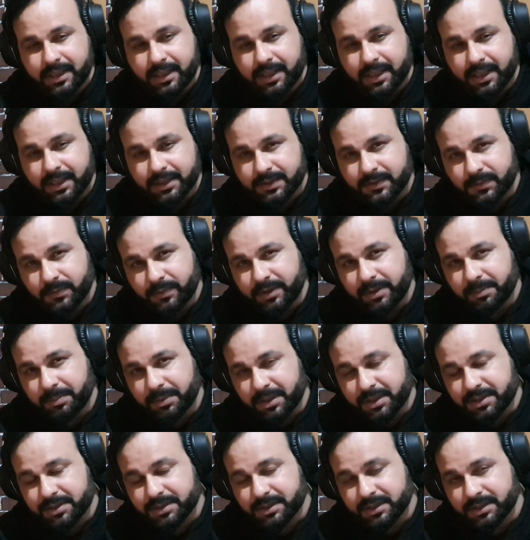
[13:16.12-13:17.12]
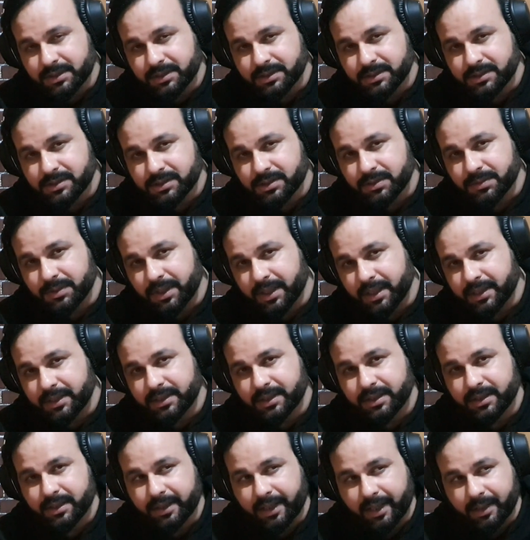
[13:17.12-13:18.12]
3 pictures
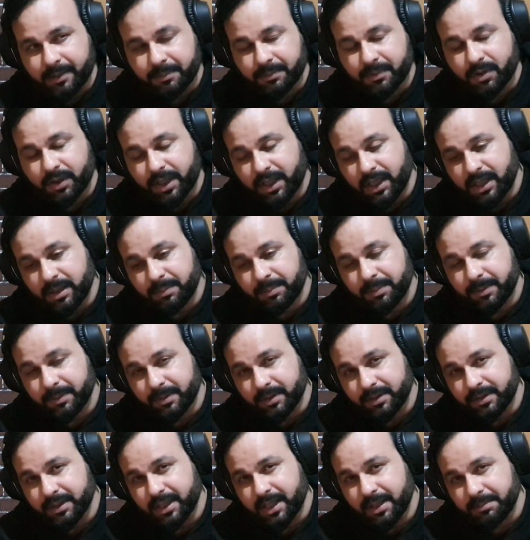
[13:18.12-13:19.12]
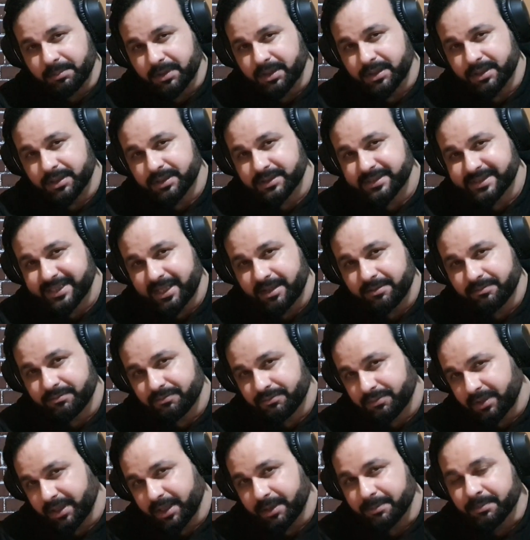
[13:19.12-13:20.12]
together and keep them in the same
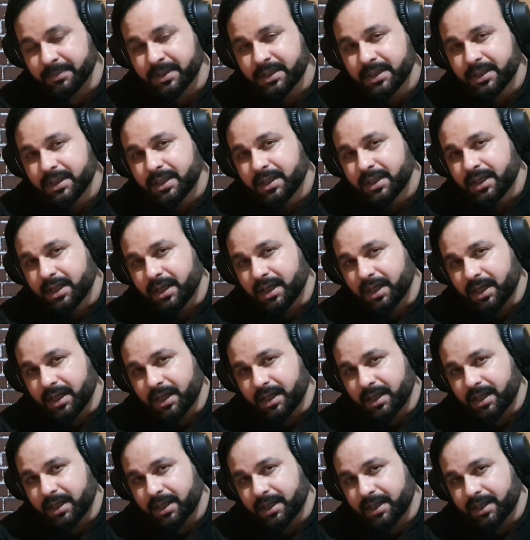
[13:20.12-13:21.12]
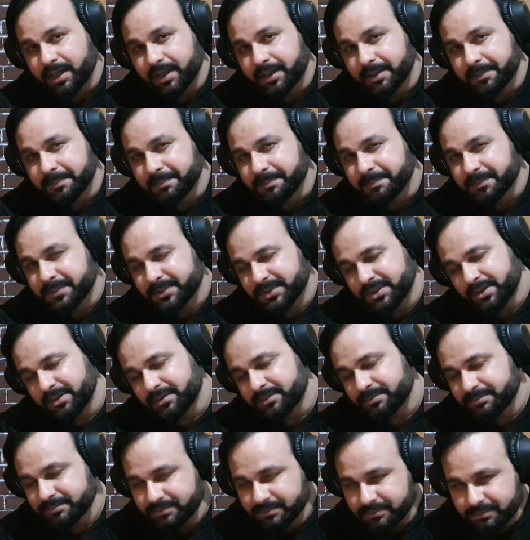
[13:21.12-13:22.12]
frame. So
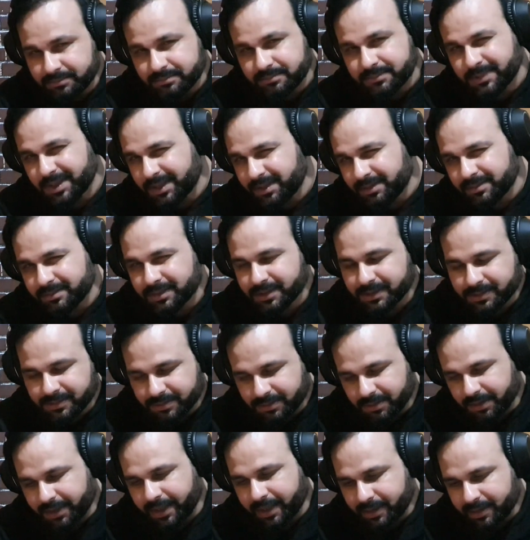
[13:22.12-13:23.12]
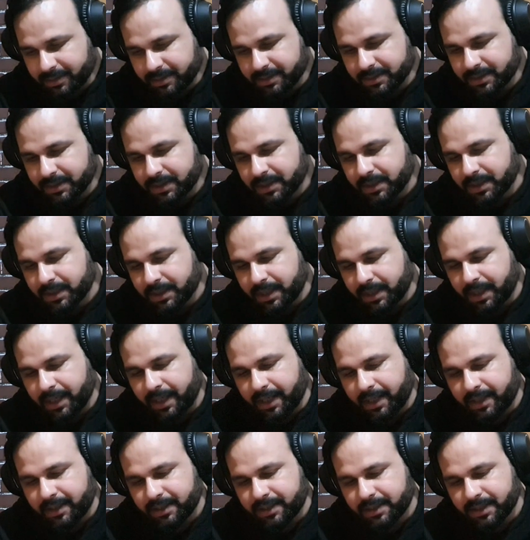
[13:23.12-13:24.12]
it's okay.
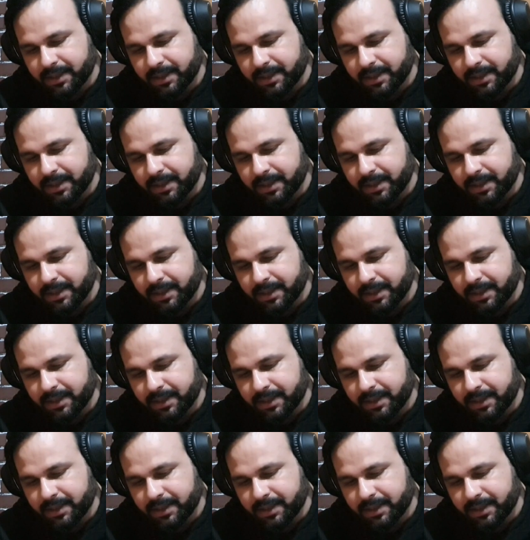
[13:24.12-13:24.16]
And